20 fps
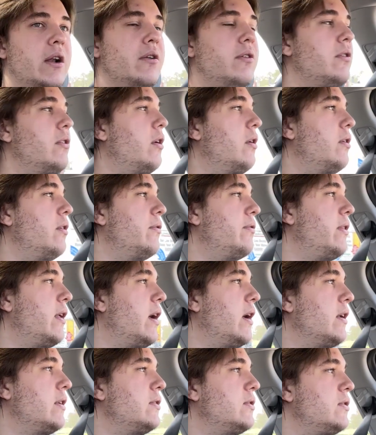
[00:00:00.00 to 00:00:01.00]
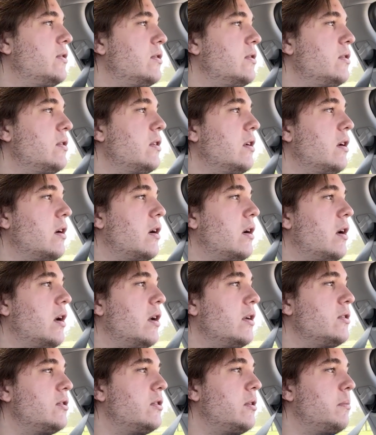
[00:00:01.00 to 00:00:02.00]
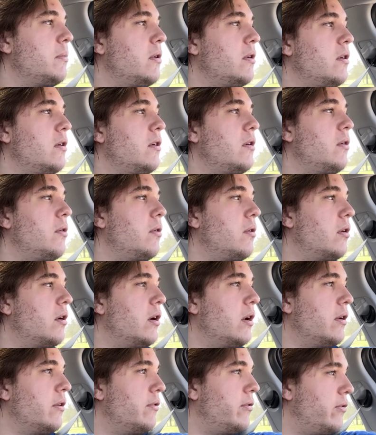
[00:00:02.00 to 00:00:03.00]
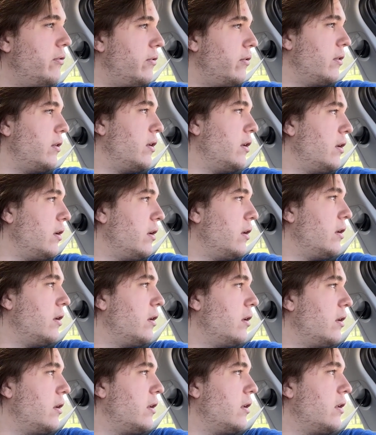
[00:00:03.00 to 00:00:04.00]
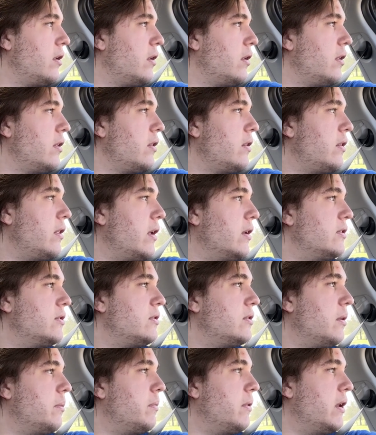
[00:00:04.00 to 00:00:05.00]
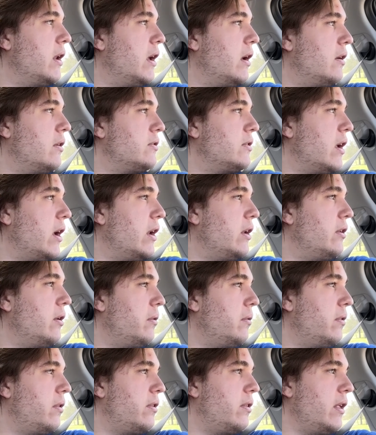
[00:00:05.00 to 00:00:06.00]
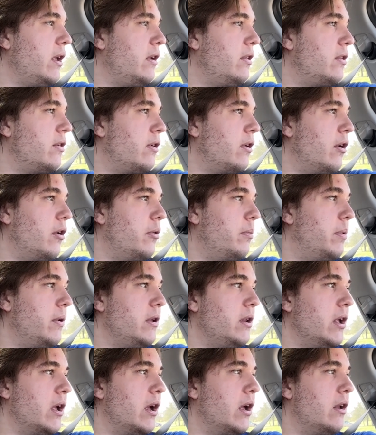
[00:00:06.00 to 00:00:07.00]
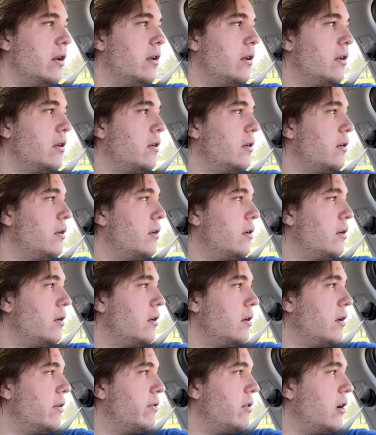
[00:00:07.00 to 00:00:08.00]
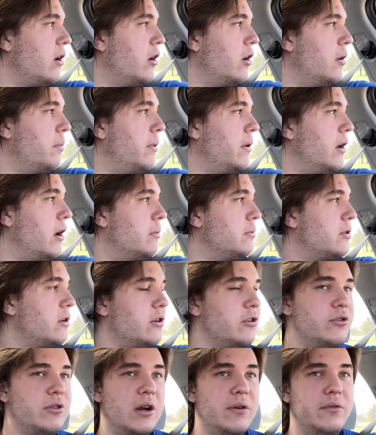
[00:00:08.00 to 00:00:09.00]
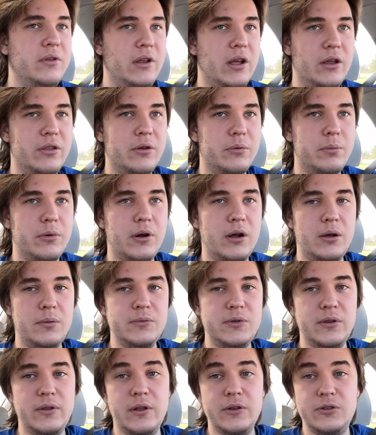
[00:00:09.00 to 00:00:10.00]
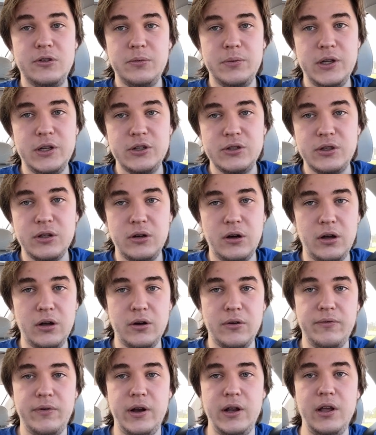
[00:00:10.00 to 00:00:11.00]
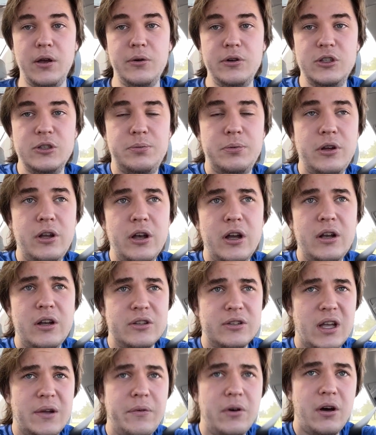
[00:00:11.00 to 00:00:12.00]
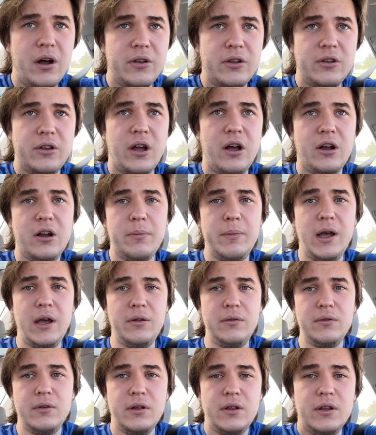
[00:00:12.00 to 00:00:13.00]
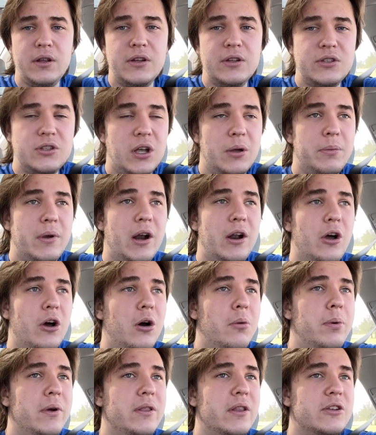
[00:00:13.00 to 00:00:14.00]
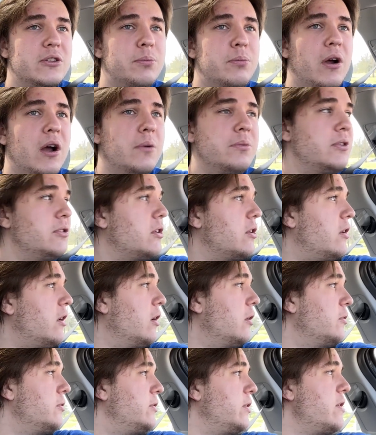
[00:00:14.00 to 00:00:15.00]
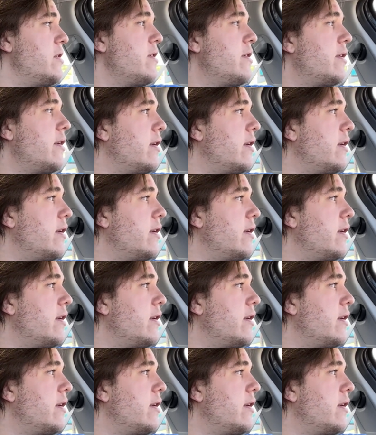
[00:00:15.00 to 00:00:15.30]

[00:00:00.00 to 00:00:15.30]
I don't know if that's a customer or if that's something else. I don't think they're open yet. If they're not open, I'm just gonna drive to the other Brahms, and this will be just a longer video, which is good because I have a lot to talk about. So I'm kind of hoping this Brahms is closed,